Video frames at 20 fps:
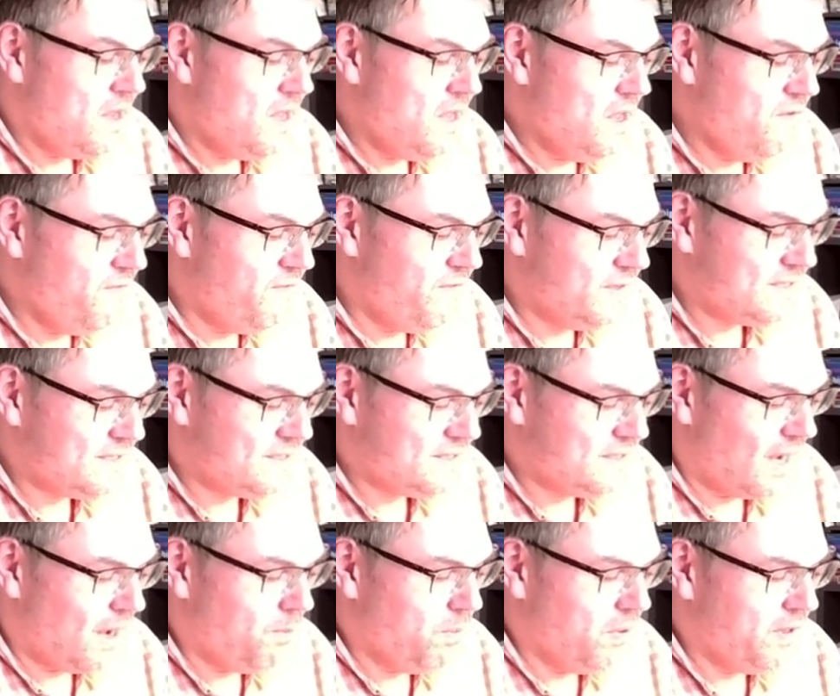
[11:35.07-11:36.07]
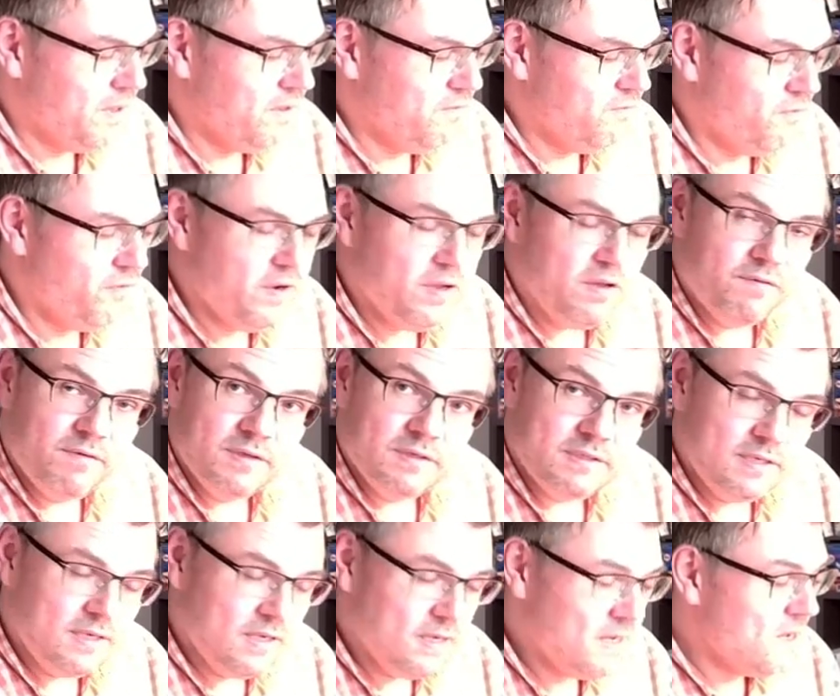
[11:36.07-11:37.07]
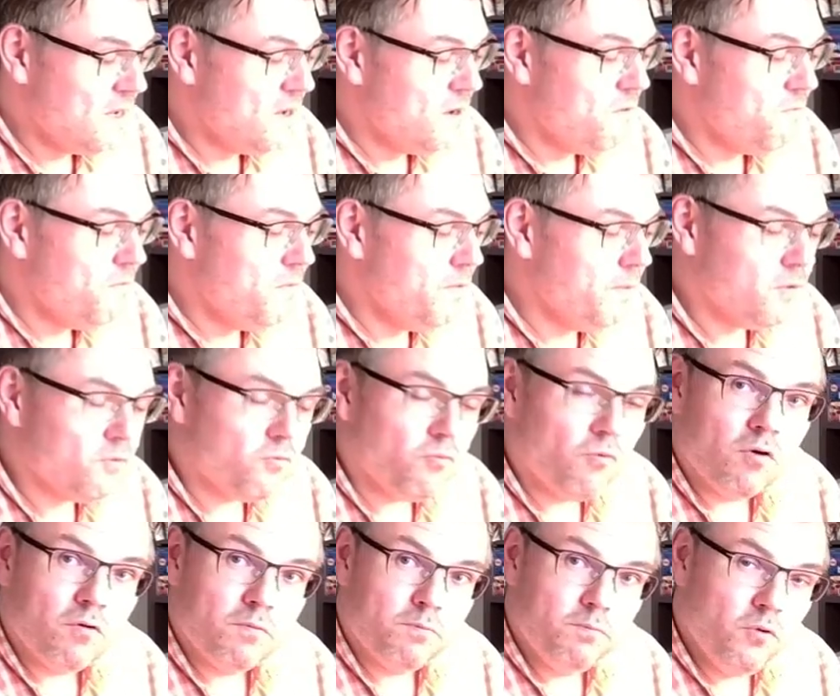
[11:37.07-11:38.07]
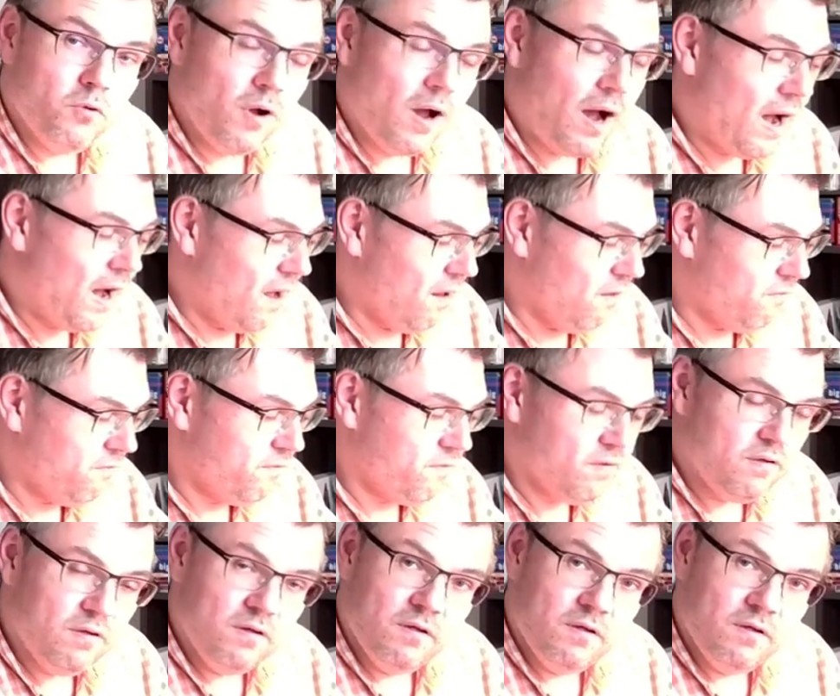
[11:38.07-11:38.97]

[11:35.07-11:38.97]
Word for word: If it's double in frequency, we will drop to half.